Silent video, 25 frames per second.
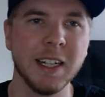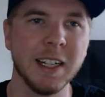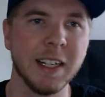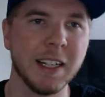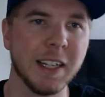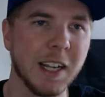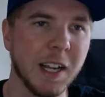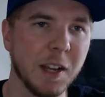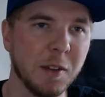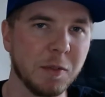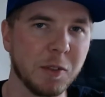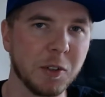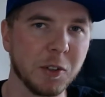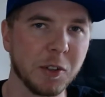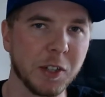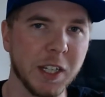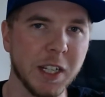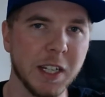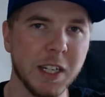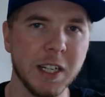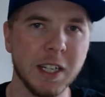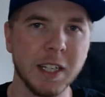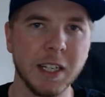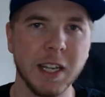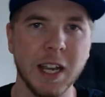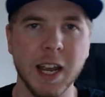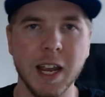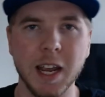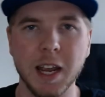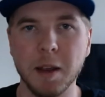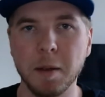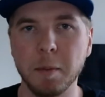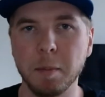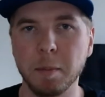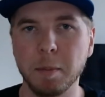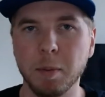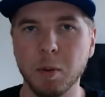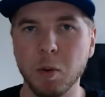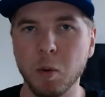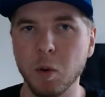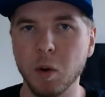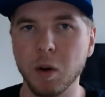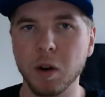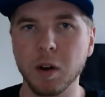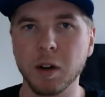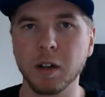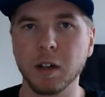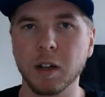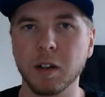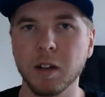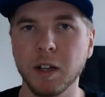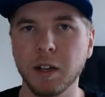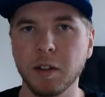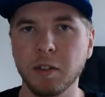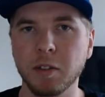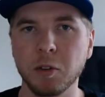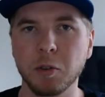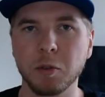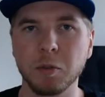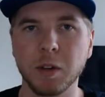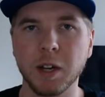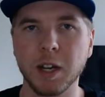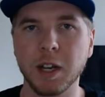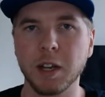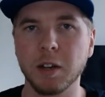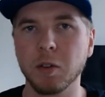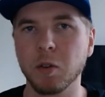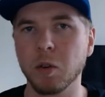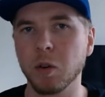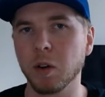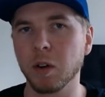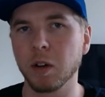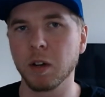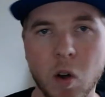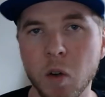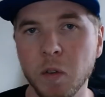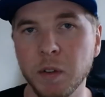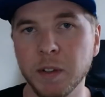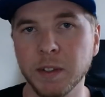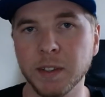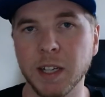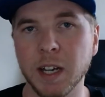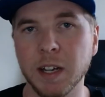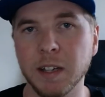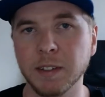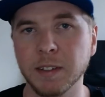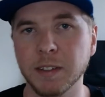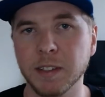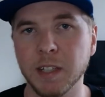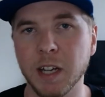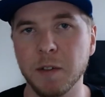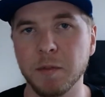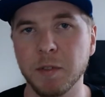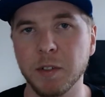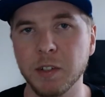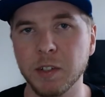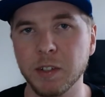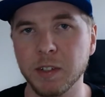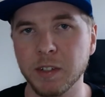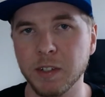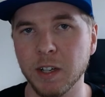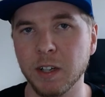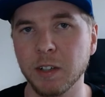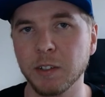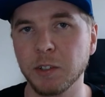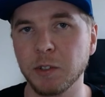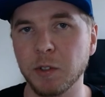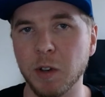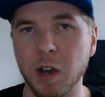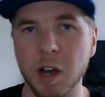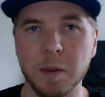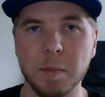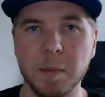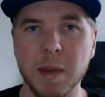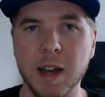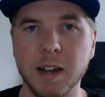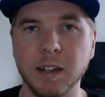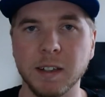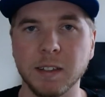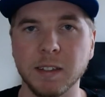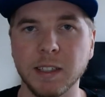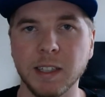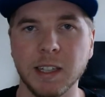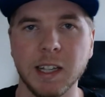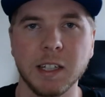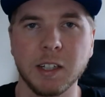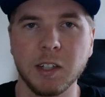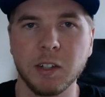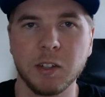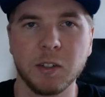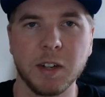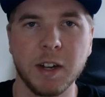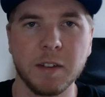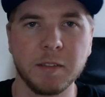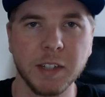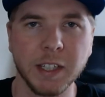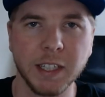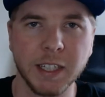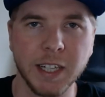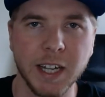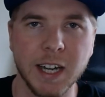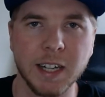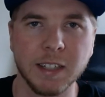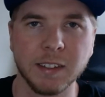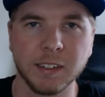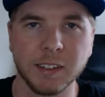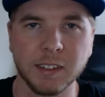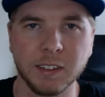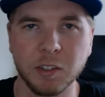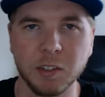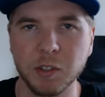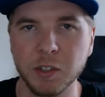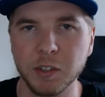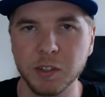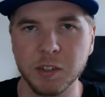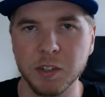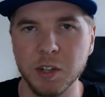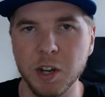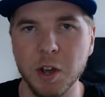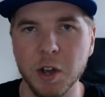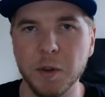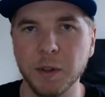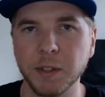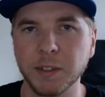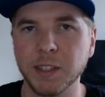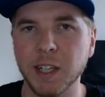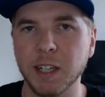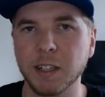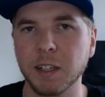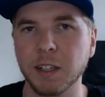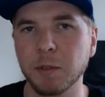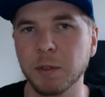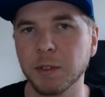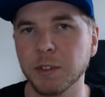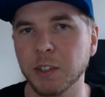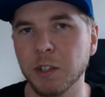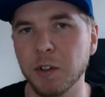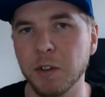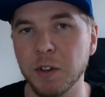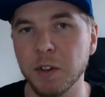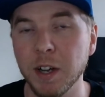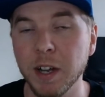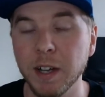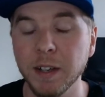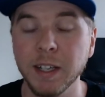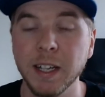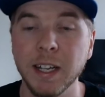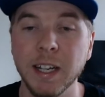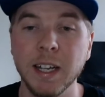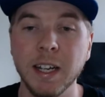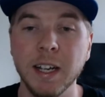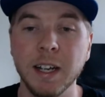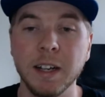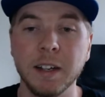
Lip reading: If you're getting a poor click-through rate or all this kind of stuff, it just tells you automatically. Like, you don't have to guess, you just know exactly what's going on.